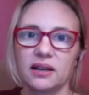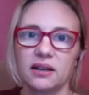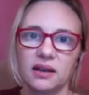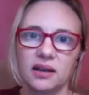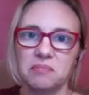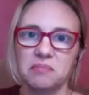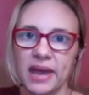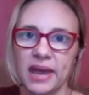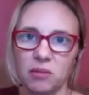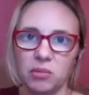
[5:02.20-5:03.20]
then
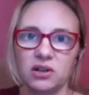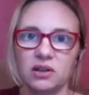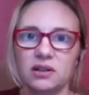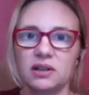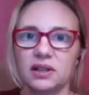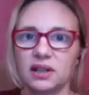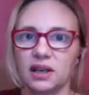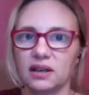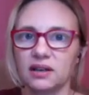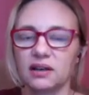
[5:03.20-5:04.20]
mammal and
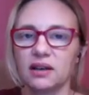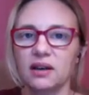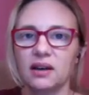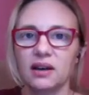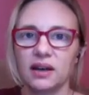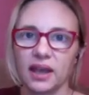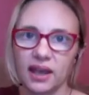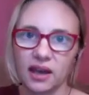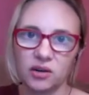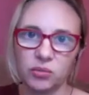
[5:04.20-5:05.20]
then
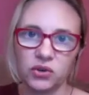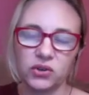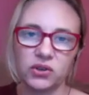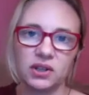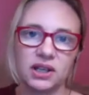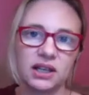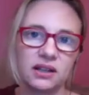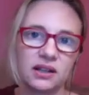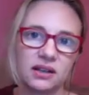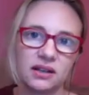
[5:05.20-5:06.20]
animal and
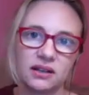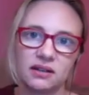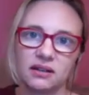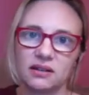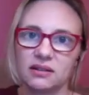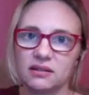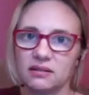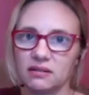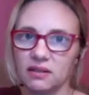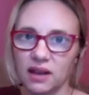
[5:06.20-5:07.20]
then
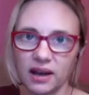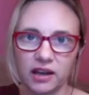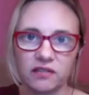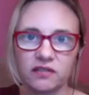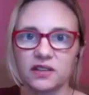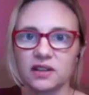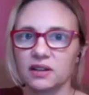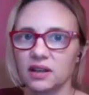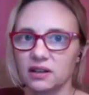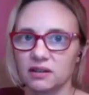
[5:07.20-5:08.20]
life and
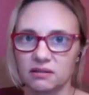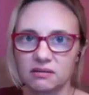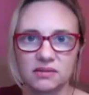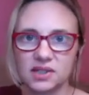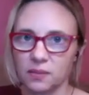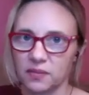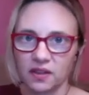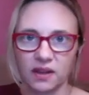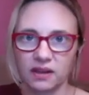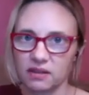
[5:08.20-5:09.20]
then something
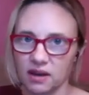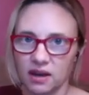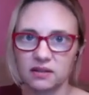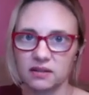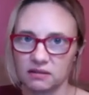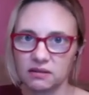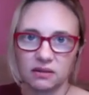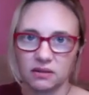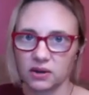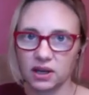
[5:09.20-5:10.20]
like that.
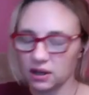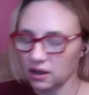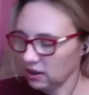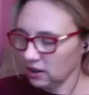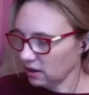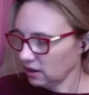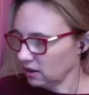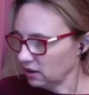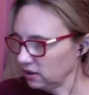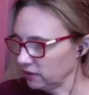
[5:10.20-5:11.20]
Okay.
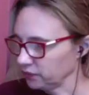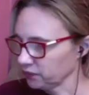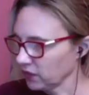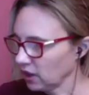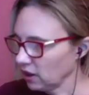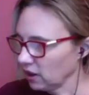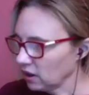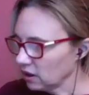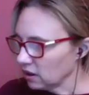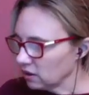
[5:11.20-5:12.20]

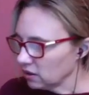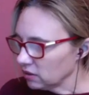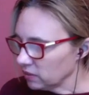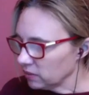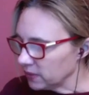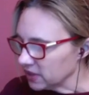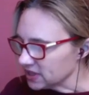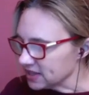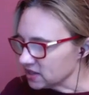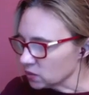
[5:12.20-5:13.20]
But
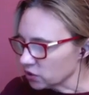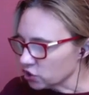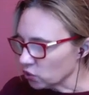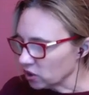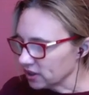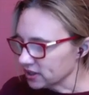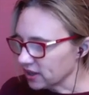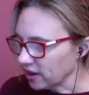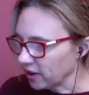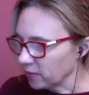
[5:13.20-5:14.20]
since we're short on
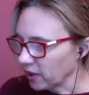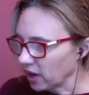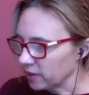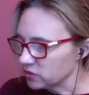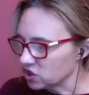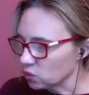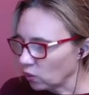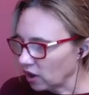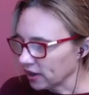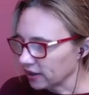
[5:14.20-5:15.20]
time, I'm just
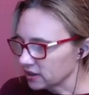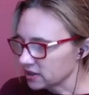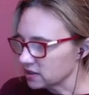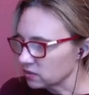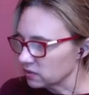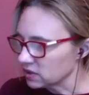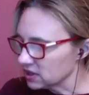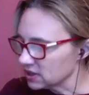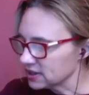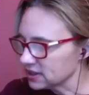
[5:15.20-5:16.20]
walking us through
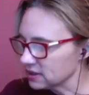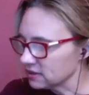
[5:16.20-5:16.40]
this